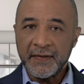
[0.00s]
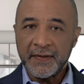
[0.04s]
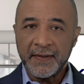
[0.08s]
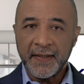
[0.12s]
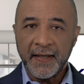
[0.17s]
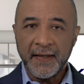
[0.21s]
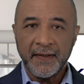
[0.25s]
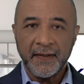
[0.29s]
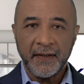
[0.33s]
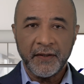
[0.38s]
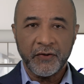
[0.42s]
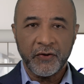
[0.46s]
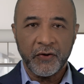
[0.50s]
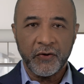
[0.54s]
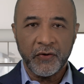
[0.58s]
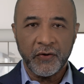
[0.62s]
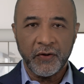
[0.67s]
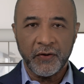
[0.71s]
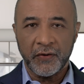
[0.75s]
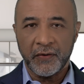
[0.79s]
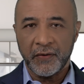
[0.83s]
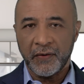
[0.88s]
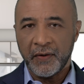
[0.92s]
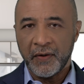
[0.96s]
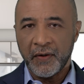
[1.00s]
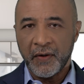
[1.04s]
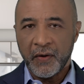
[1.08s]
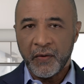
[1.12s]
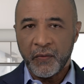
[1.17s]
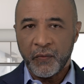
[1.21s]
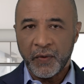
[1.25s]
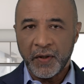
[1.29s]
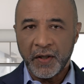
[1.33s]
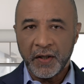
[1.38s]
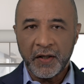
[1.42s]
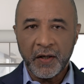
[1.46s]
I stated earlier,
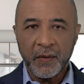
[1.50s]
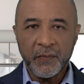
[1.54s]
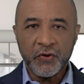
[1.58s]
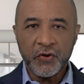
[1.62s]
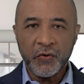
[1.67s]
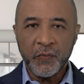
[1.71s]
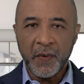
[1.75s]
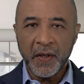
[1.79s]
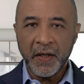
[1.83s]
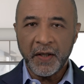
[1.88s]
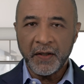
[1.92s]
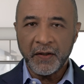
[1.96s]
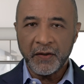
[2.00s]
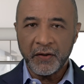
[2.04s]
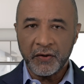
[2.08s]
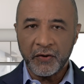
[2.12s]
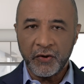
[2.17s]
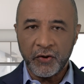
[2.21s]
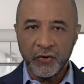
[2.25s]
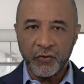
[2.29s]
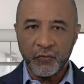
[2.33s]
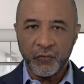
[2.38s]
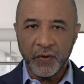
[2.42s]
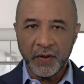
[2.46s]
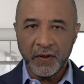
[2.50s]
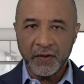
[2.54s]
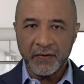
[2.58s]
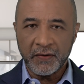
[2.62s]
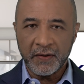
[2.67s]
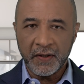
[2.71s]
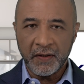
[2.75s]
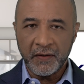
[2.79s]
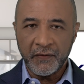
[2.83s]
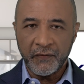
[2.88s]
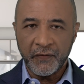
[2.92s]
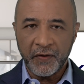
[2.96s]
when it comes to making a good real
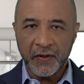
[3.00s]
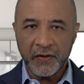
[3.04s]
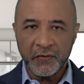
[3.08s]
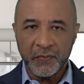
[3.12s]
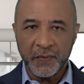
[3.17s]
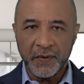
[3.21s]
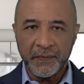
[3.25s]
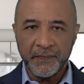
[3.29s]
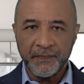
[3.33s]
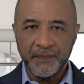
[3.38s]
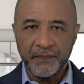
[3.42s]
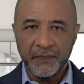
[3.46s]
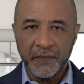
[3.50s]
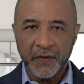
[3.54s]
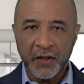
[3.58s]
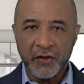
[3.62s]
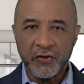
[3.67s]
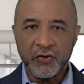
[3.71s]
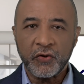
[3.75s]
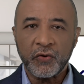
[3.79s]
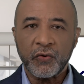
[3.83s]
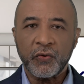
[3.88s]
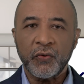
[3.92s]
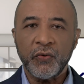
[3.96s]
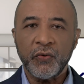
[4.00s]
estate investment, it's